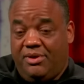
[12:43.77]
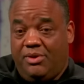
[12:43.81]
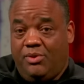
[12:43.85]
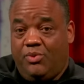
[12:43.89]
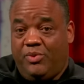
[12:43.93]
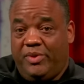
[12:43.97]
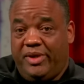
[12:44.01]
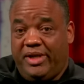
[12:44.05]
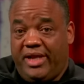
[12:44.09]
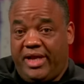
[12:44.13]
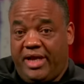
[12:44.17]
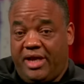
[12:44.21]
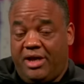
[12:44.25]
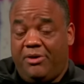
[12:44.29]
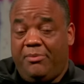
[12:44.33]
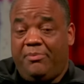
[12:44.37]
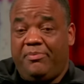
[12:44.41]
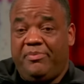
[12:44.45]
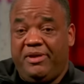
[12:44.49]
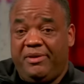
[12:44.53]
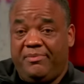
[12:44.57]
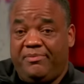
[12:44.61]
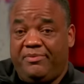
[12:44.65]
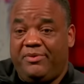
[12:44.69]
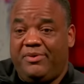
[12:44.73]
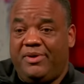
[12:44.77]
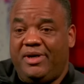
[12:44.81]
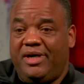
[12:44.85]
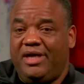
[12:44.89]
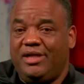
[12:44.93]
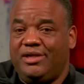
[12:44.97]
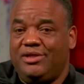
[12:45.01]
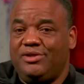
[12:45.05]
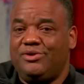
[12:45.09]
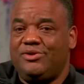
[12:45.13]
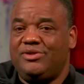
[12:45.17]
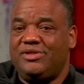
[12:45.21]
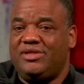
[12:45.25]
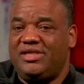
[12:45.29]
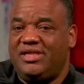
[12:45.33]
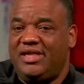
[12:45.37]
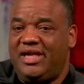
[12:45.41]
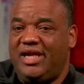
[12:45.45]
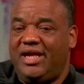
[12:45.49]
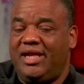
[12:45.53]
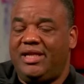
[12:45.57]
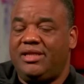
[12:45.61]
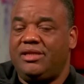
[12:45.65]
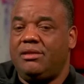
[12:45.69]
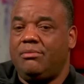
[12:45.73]
would help people
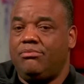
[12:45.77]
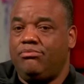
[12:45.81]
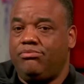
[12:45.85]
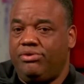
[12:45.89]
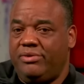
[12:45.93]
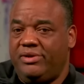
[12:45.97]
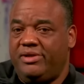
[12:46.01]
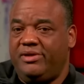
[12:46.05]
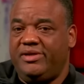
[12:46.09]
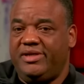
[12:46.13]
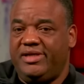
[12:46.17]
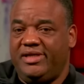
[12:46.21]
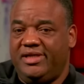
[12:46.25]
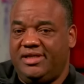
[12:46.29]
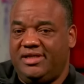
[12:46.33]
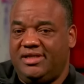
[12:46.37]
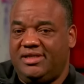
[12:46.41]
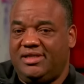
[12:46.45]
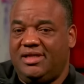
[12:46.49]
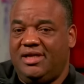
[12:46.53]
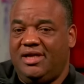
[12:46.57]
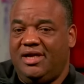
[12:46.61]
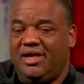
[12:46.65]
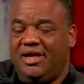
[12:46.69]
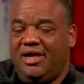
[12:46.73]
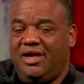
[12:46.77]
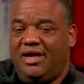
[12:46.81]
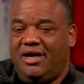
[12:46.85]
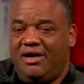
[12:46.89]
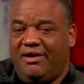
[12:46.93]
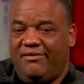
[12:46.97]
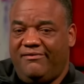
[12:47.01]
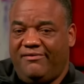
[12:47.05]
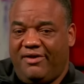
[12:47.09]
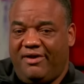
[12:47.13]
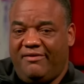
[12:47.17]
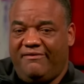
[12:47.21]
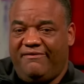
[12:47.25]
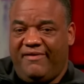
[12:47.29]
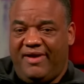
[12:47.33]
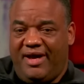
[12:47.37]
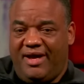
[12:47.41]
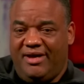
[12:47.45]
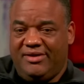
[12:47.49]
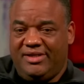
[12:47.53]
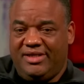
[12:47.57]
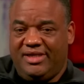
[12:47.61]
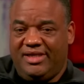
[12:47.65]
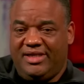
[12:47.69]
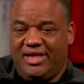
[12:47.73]
understand the brilliance of our
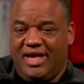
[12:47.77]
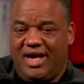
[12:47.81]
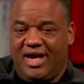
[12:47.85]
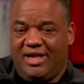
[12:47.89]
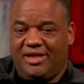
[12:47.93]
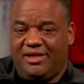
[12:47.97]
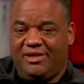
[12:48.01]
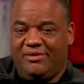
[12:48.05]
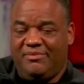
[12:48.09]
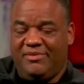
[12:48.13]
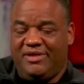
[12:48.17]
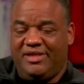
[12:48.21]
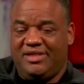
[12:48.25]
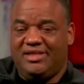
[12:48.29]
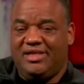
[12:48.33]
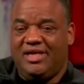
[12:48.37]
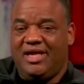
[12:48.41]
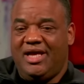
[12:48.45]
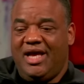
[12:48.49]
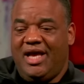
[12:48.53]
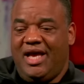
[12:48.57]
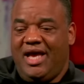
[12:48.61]
founding documents,